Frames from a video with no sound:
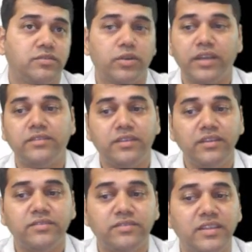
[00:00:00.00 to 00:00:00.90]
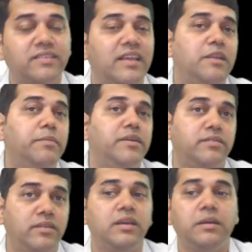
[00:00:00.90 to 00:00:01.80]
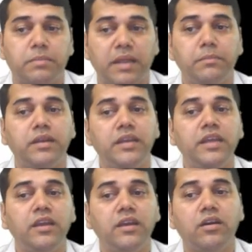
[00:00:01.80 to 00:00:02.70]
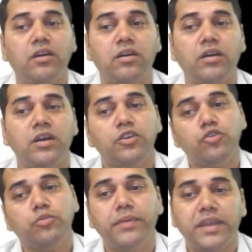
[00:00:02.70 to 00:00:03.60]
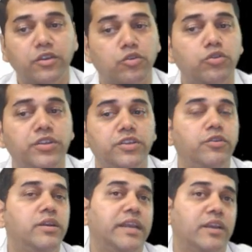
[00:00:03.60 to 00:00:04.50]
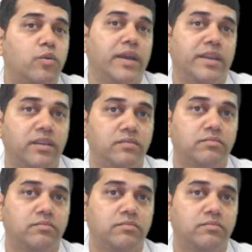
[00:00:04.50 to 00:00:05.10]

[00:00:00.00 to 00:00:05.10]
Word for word: Okay, these six elements primarily you may include in your inquiry.